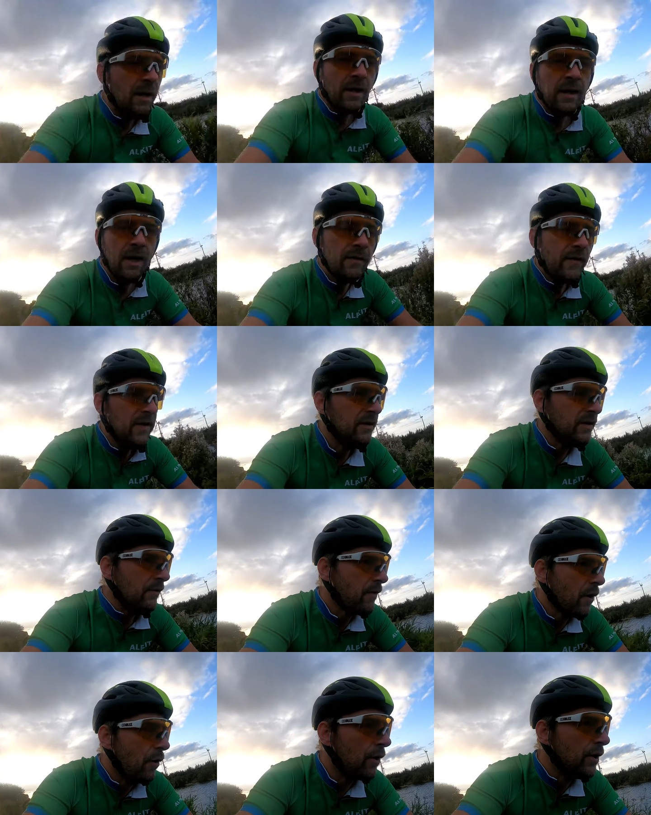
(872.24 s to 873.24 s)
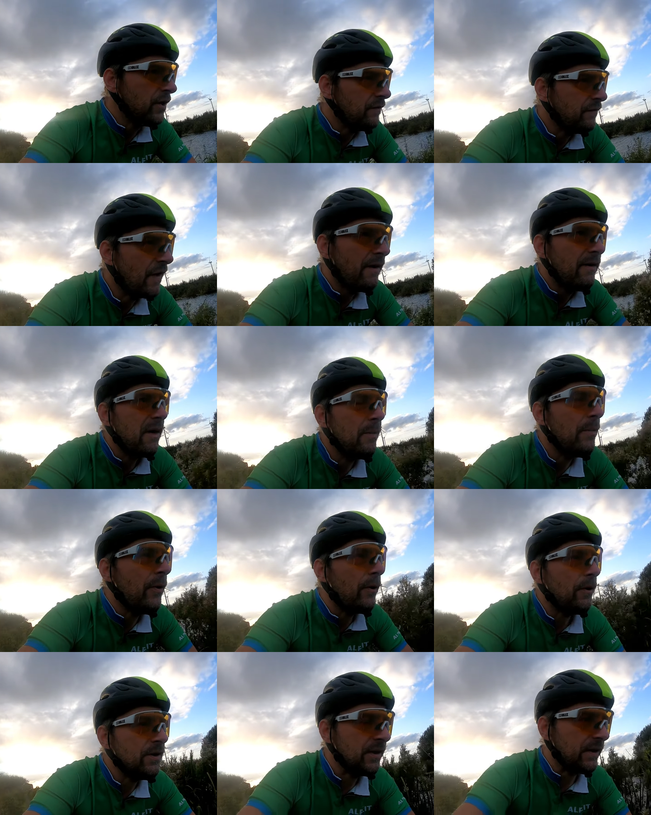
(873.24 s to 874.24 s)
Clothing is, of course, very
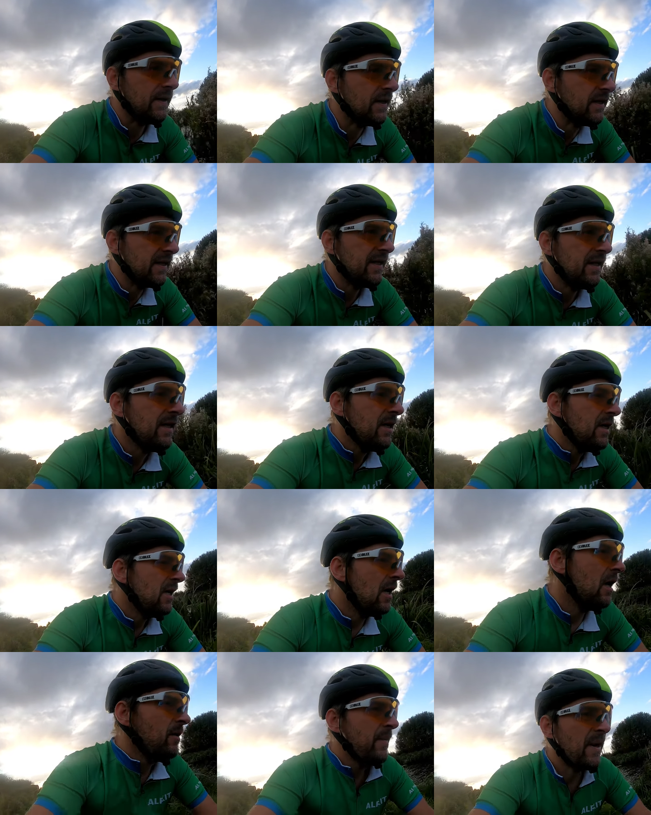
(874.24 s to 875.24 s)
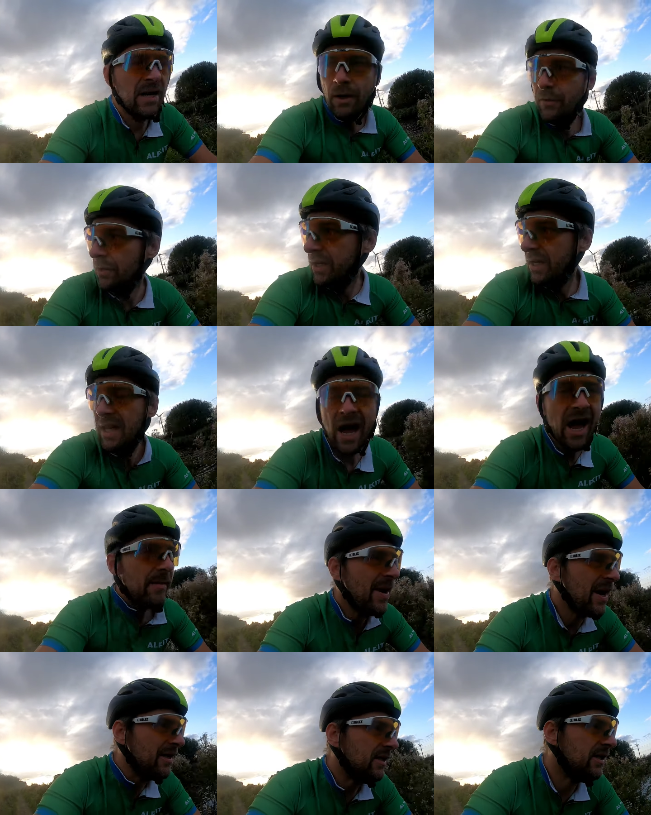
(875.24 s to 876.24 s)
important depending on the
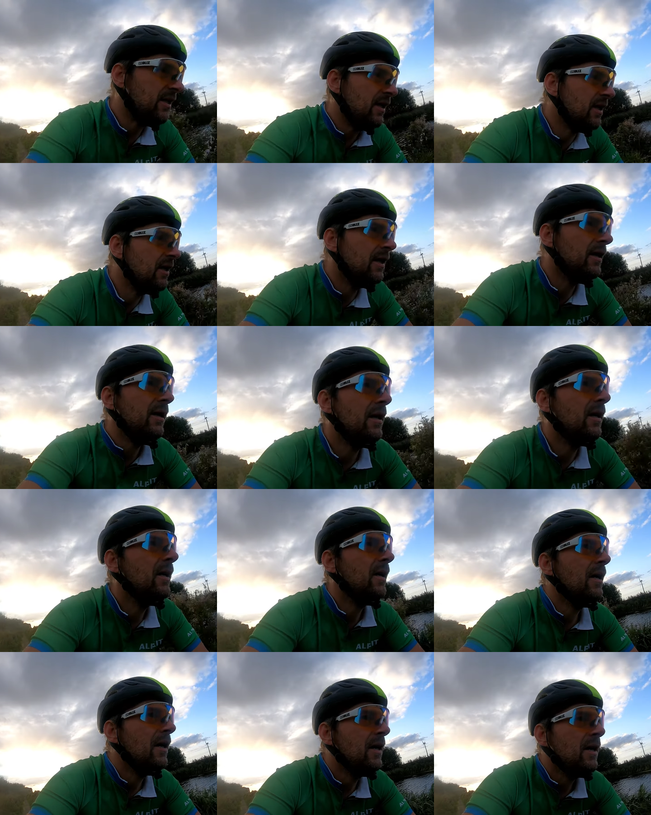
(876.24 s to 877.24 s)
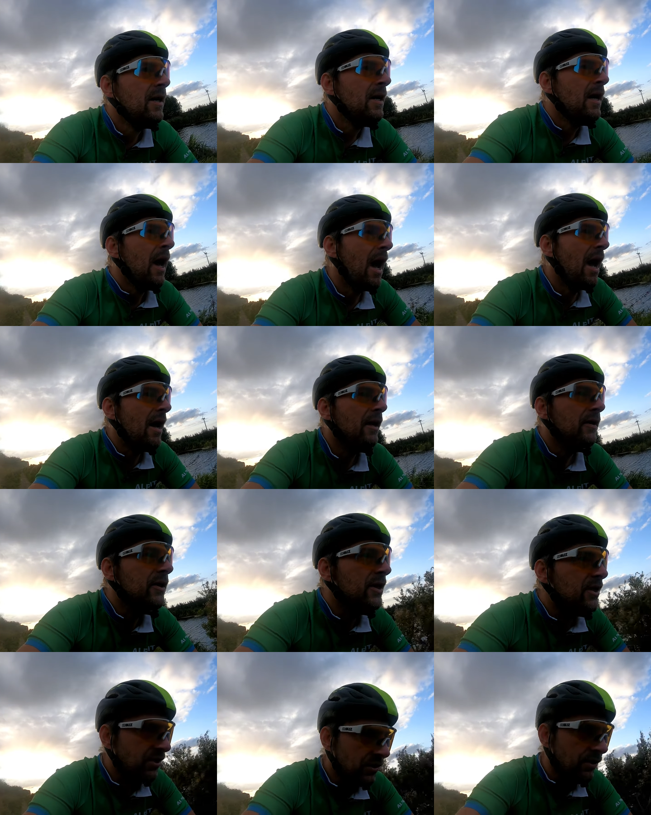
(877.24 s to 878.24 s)
climate and the
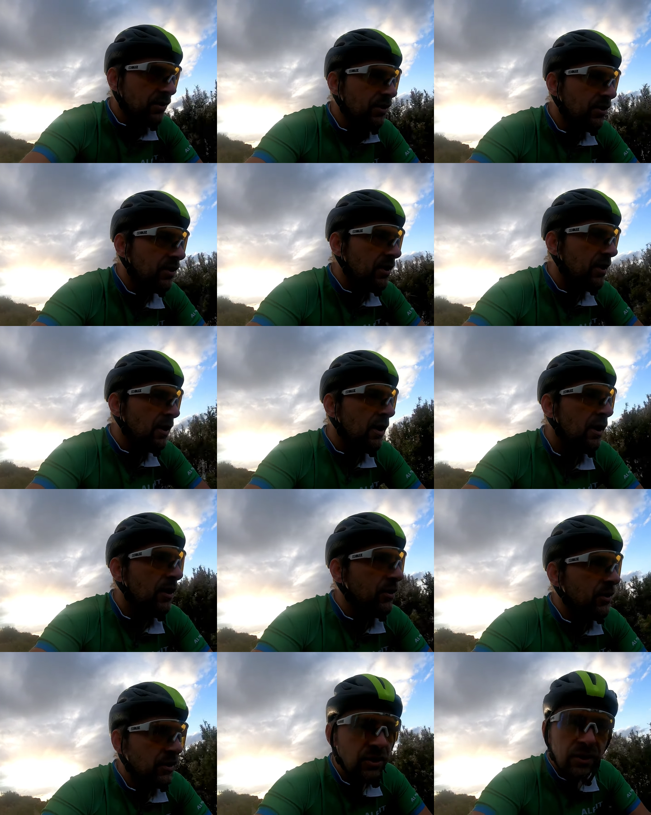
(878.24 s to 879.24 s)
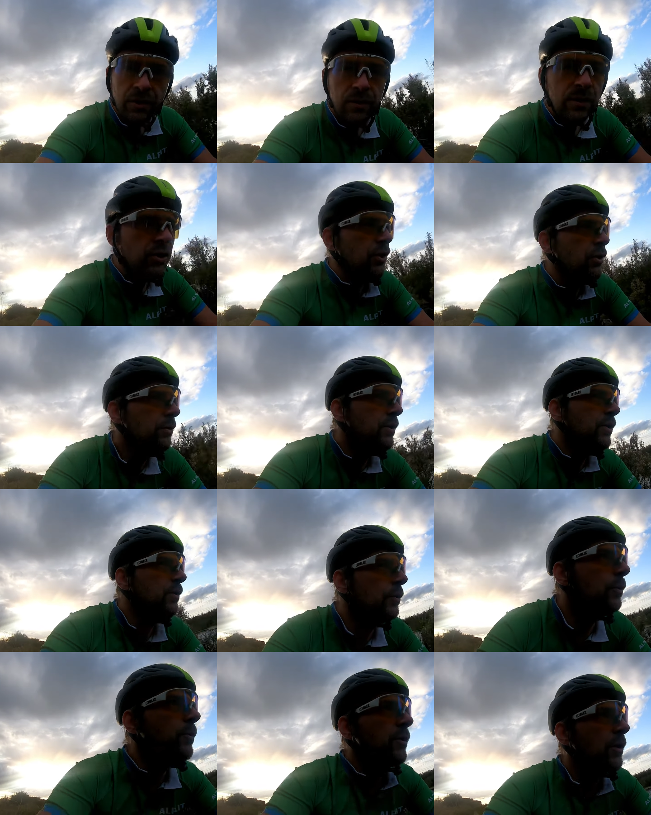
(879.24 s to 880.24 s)
distance, because as soon as you
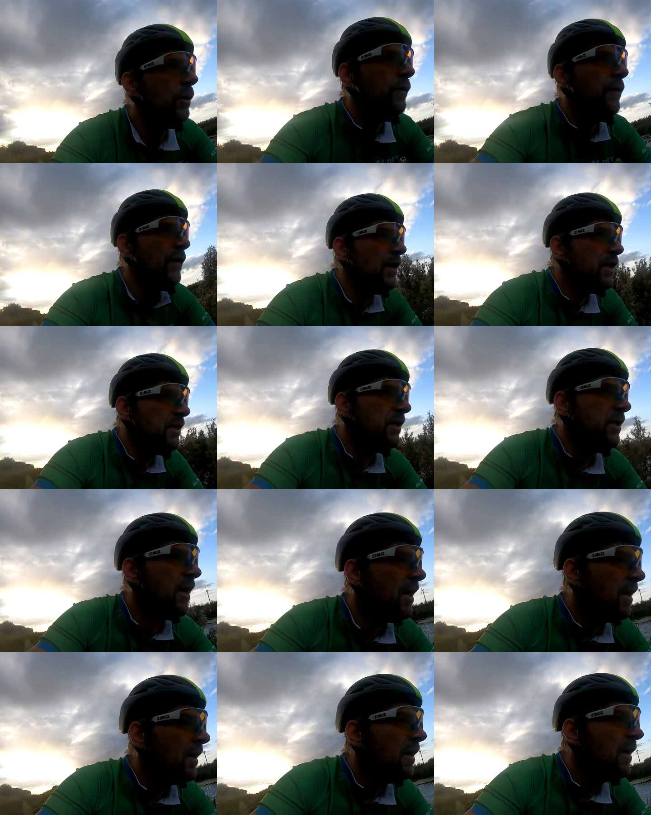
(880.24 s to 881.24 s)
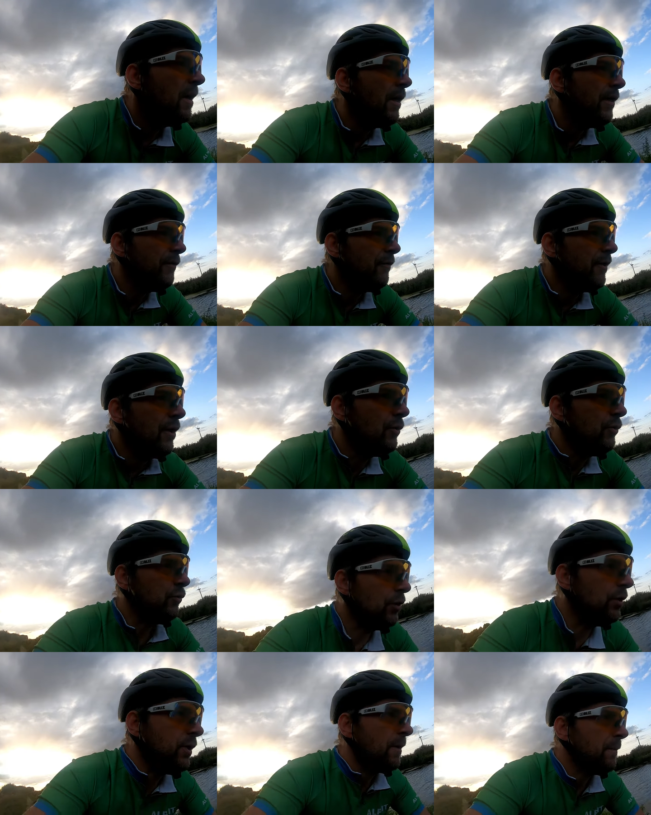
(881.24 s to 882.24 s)
do your first
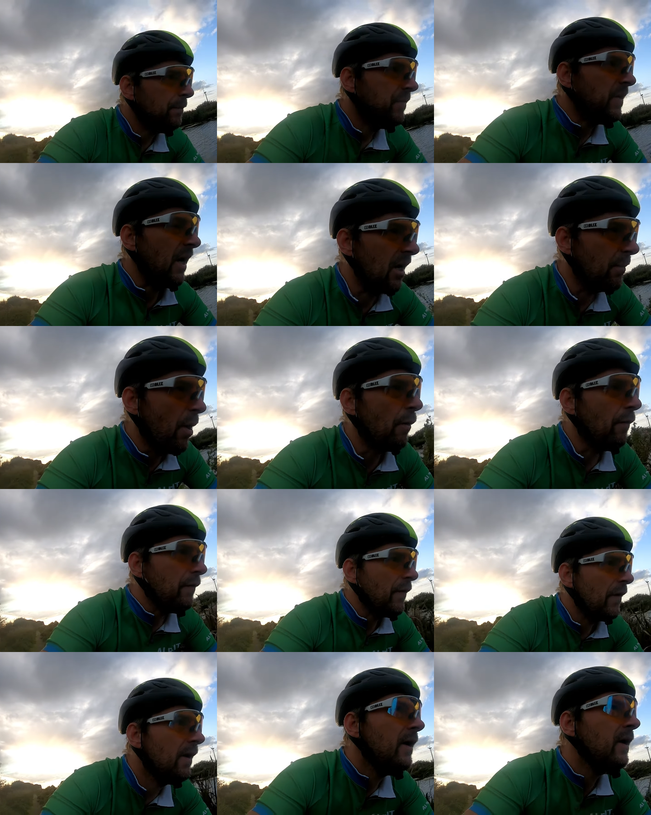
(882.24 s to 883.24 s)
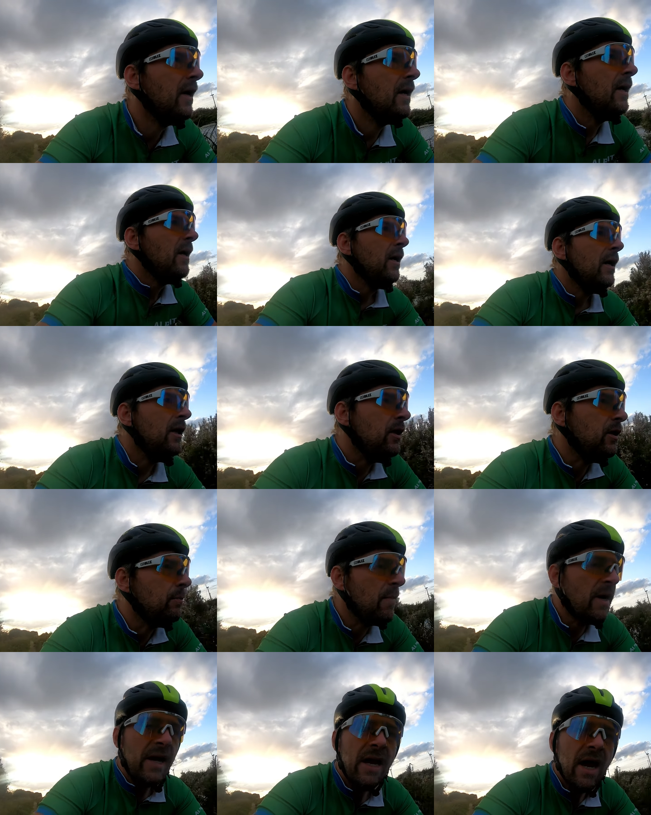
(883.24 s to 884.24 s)
300 and above, you
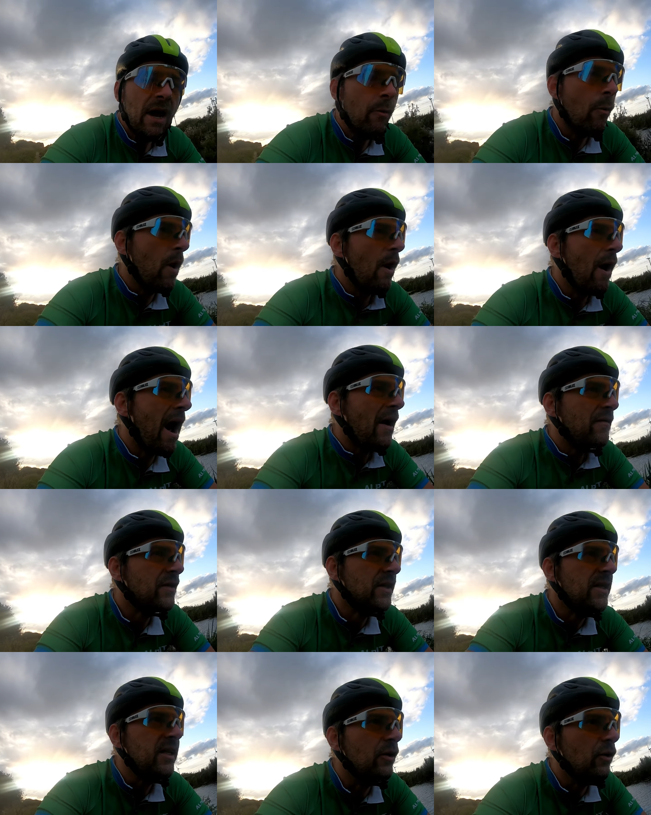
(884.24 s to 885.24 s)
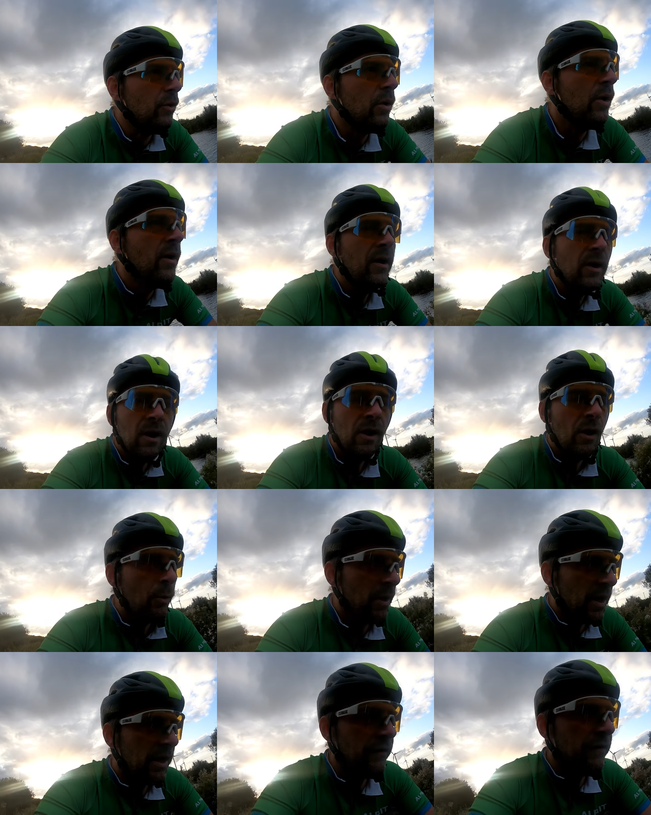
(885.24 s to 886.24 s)
may well have to deal
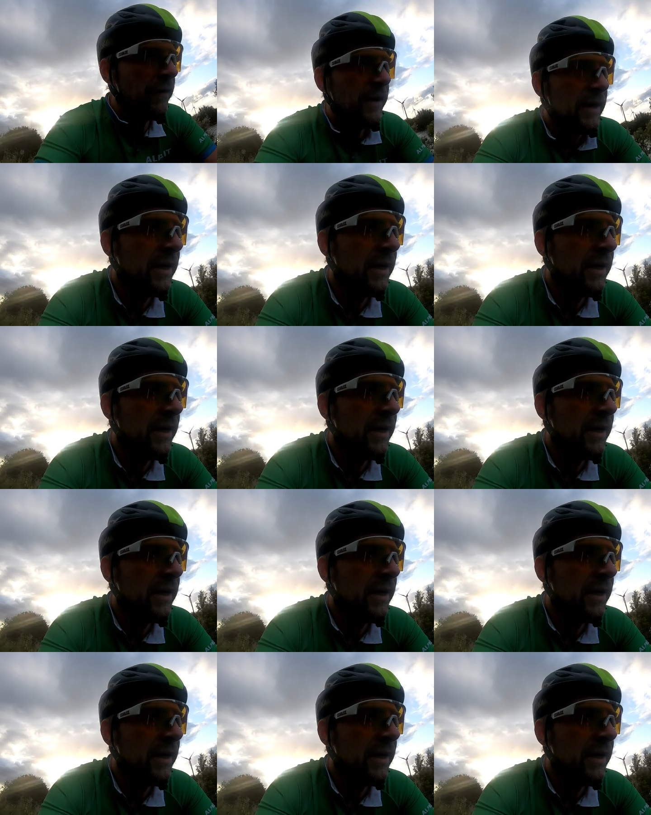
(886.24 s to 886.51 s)
with